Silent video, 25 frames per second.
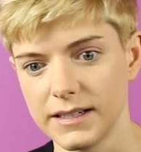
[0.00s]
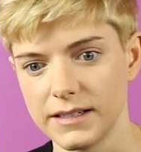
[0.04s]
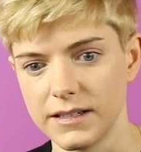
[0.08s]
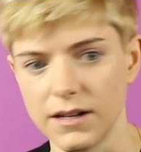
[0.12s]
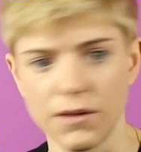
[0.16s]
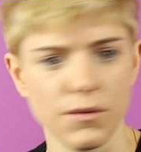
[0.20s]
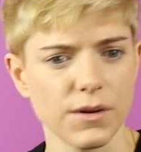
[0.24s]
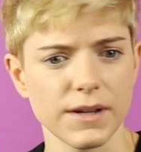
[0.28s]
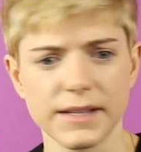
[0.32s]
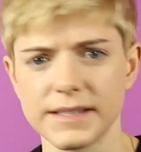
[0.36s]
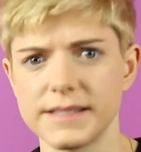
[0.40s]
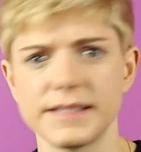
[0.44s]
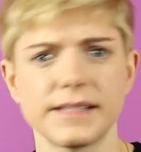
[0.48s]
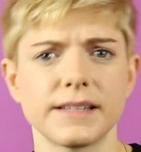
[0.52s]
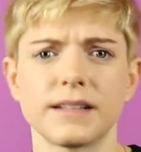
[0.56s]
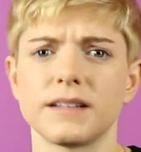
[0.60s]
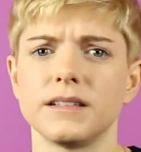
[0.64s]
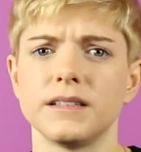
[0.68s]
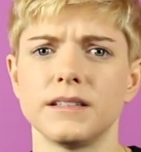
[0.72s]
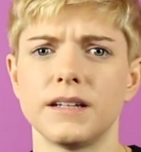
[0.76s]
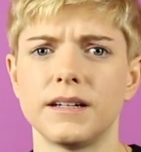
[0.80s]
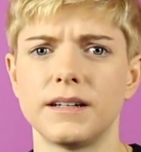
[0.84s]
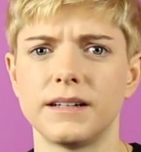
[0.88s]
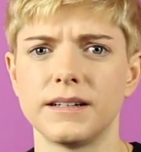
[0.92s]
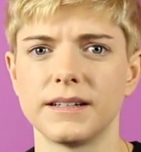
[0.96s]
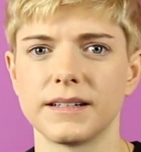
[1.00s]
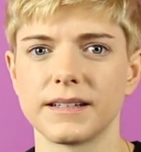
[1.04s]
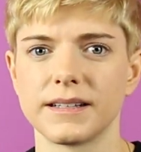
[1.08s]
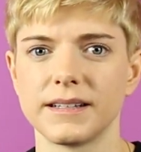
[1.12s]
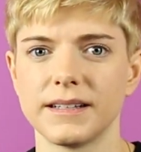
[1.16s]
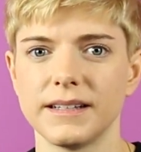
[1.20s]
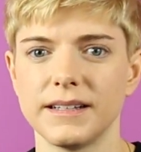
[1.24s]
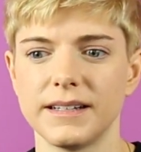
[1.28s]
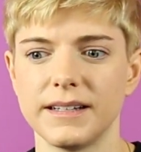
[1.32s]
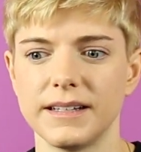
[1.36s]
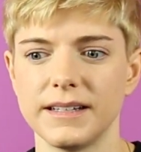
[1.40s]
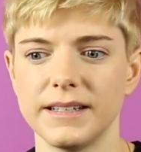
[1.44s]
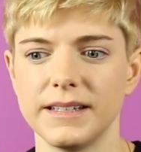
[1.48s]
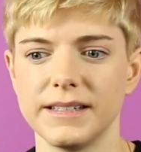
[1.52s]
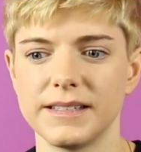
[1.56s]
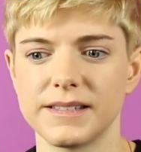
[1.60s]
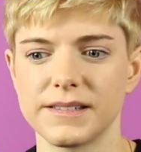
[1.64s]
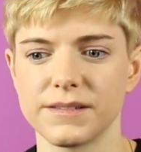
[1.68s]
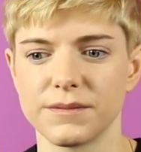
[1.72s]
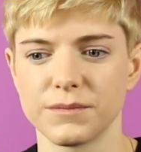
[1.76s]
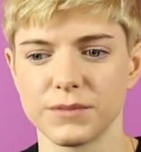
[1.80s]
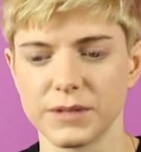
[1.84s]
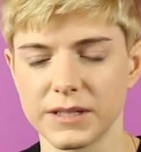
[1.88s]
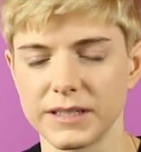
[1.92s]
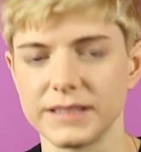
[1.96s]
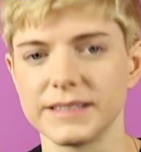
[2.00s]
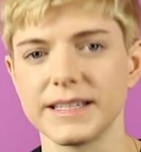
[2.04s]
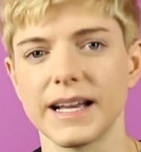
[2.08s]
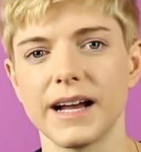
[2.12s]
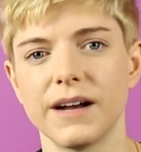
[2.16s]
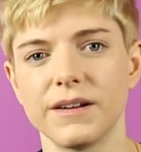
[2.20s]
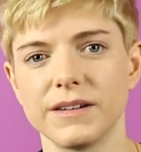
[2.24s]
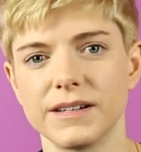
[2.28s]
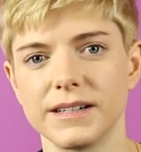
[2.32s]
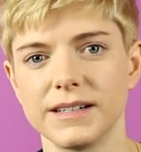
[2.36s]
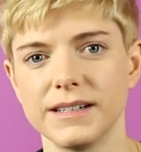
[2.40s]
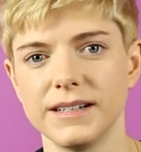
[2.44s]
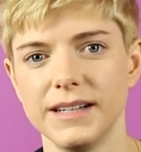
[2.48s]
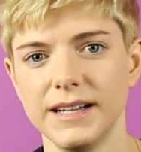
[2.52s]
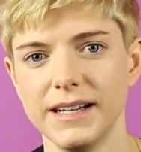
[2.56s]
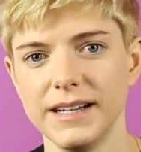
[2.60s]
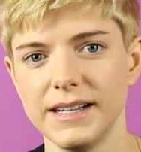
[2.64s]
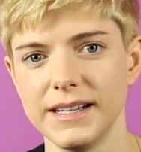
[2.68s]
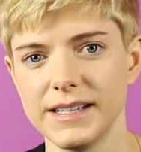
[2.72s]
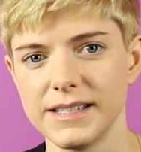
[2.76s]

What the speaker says: No one can sing along. It's a real downer.